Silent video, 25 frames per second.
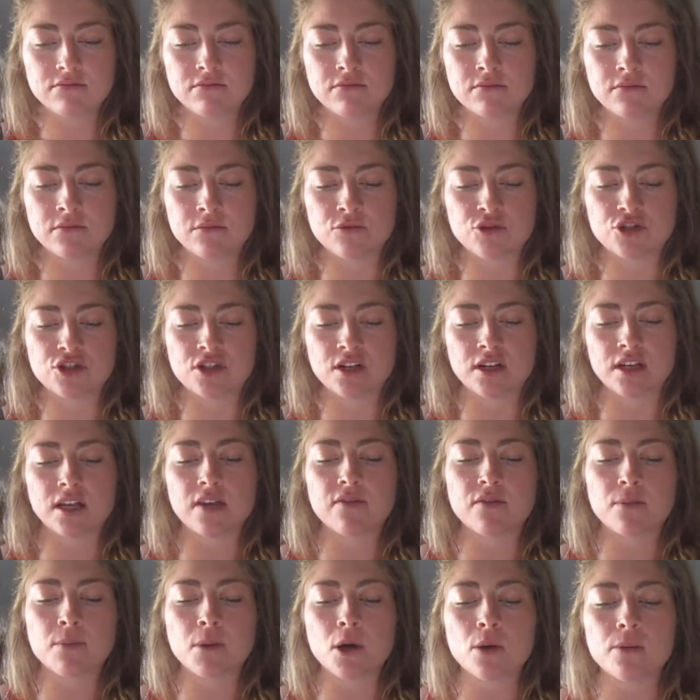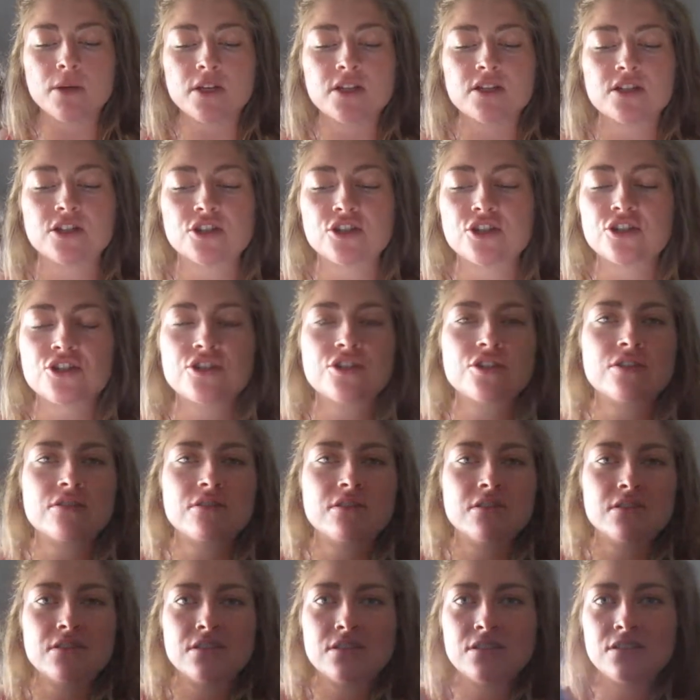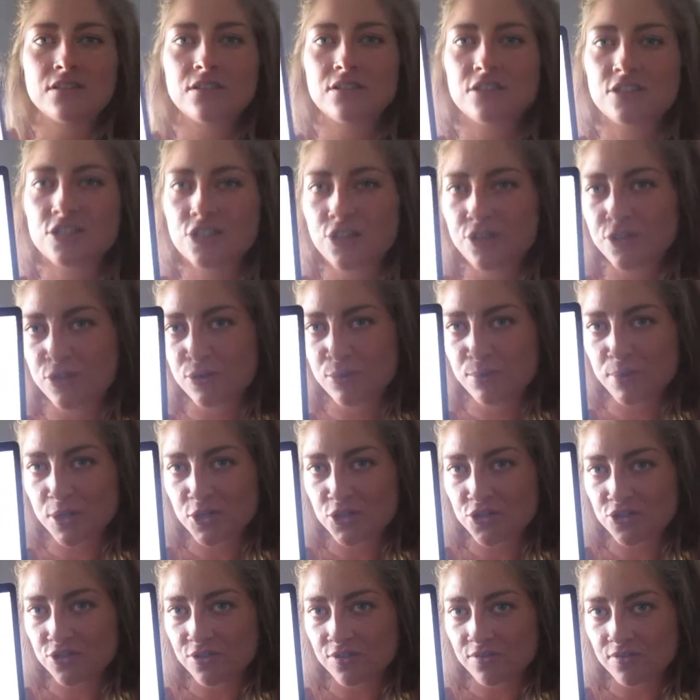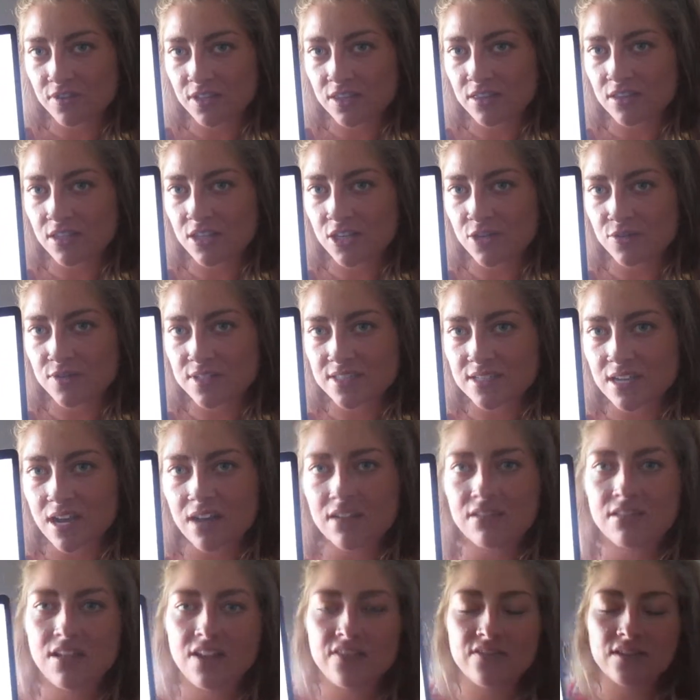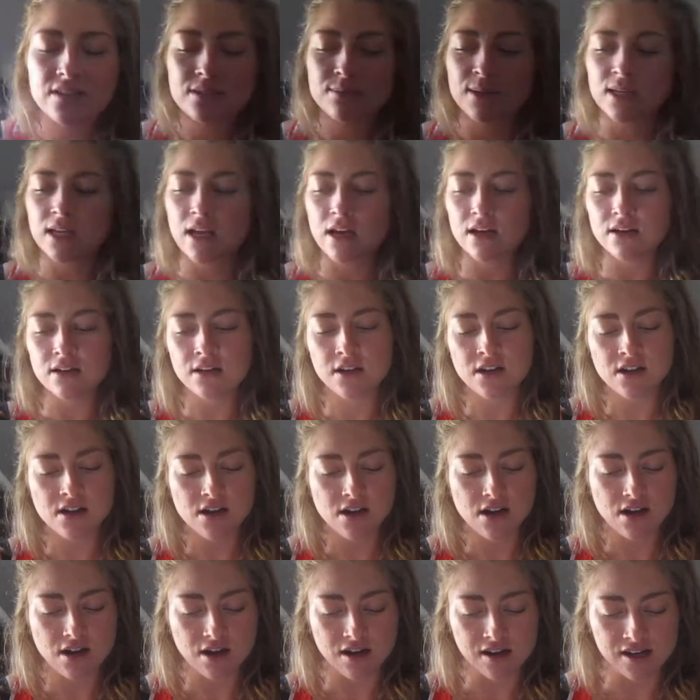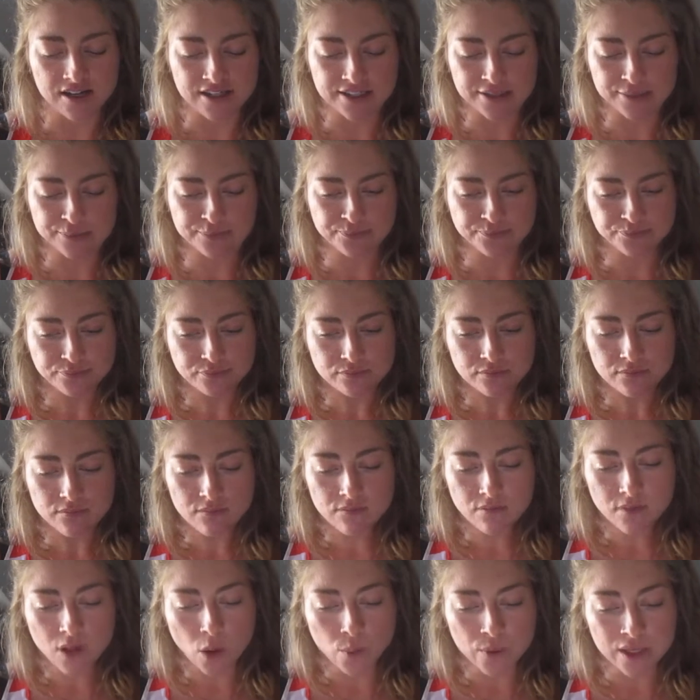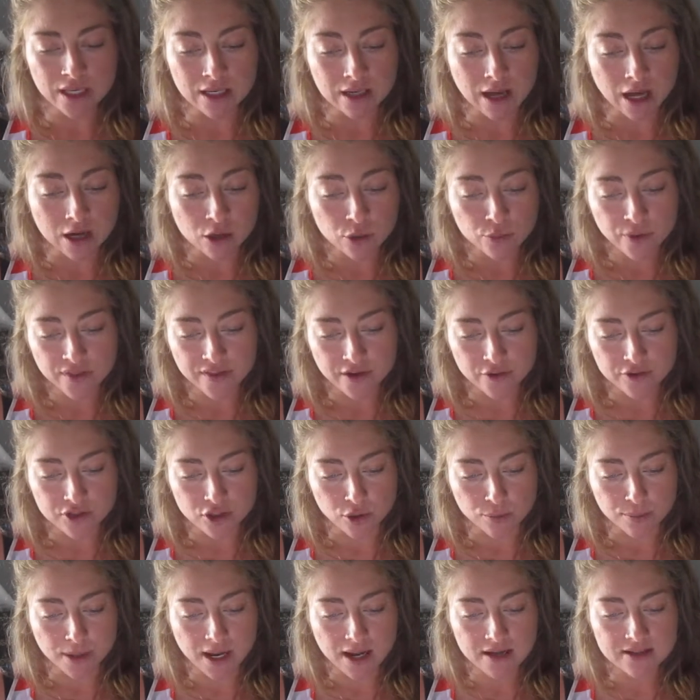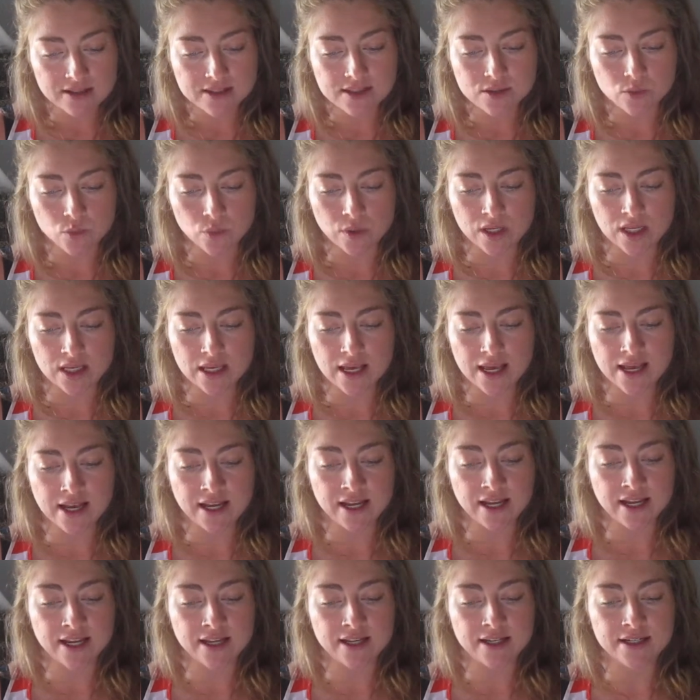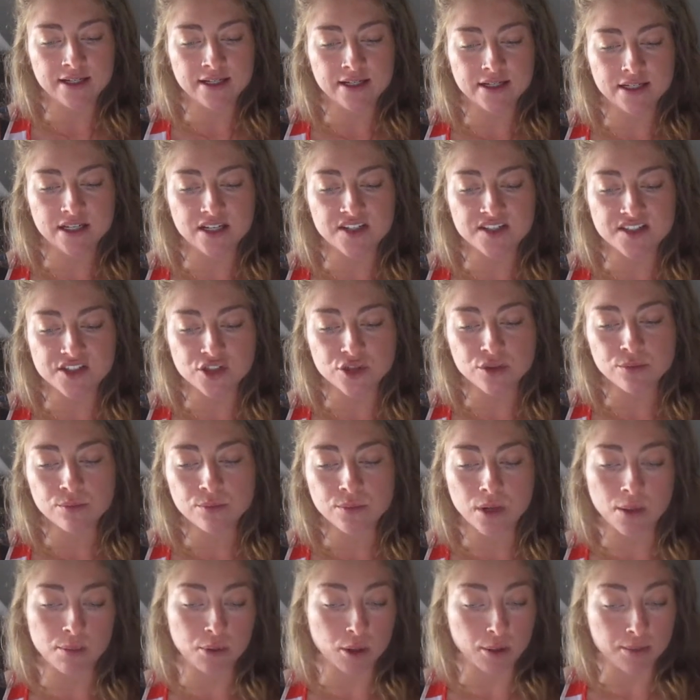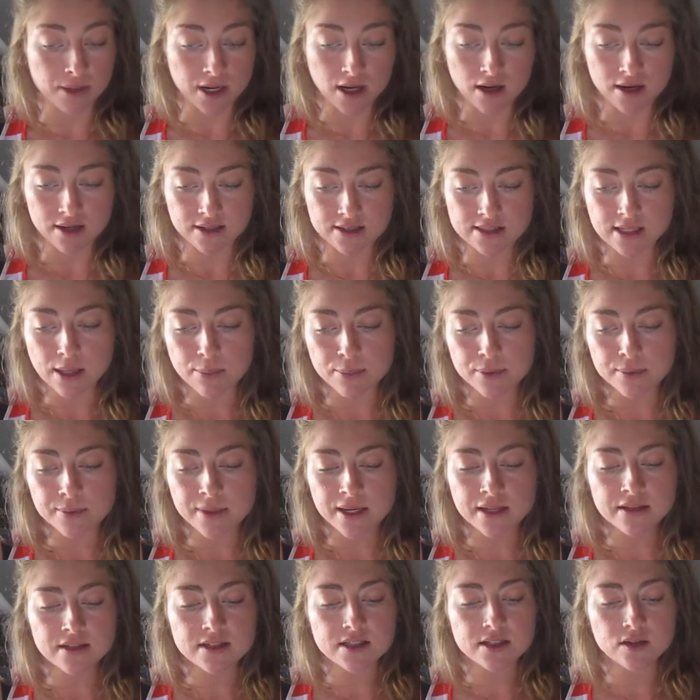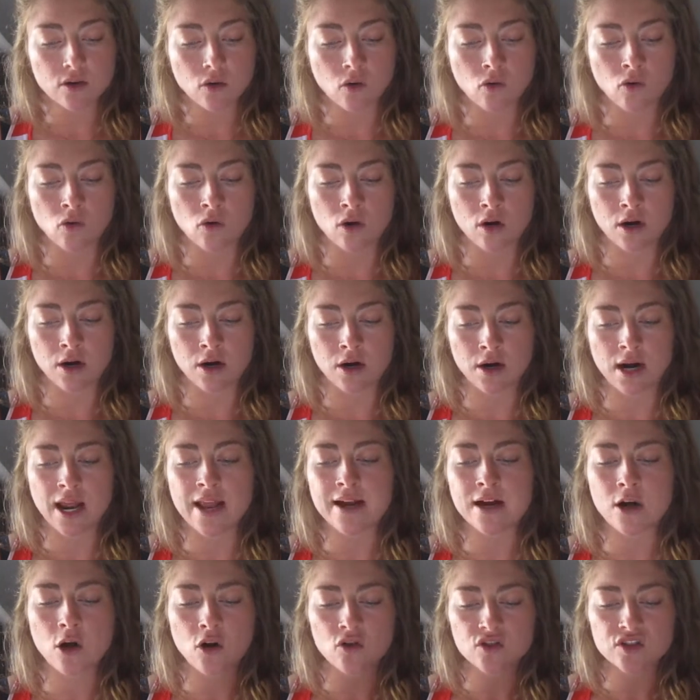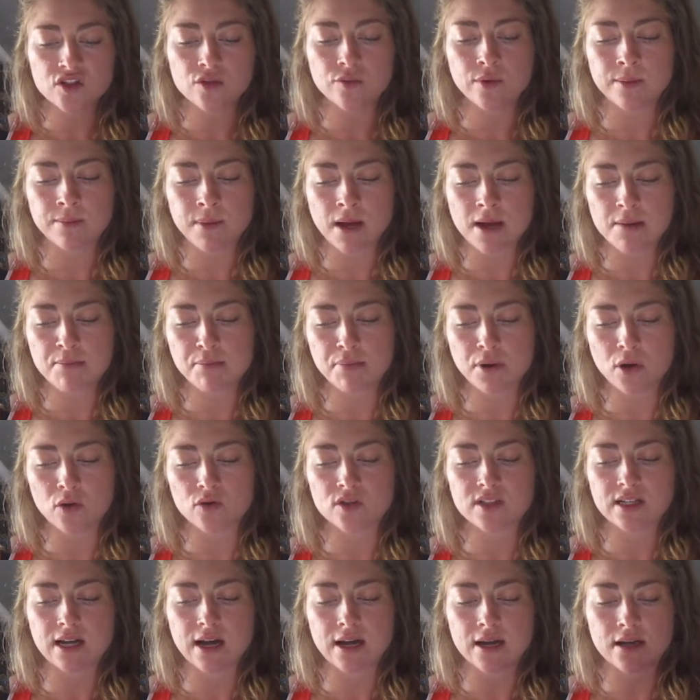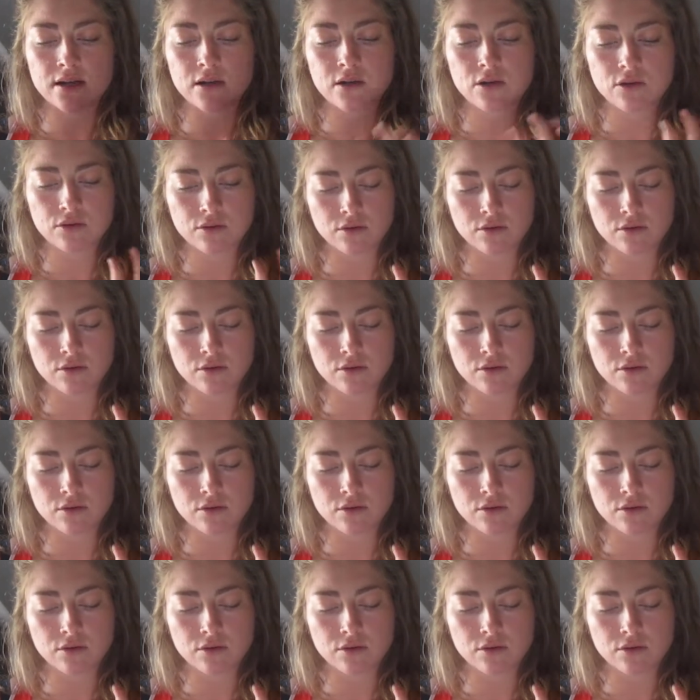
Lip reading: I'm just gonna give a moment to just show you a picture of like the cutest cat alive. That's my cat. We can cuddle with outdoor pets. We can consume a probiotic supplement, and also in my post I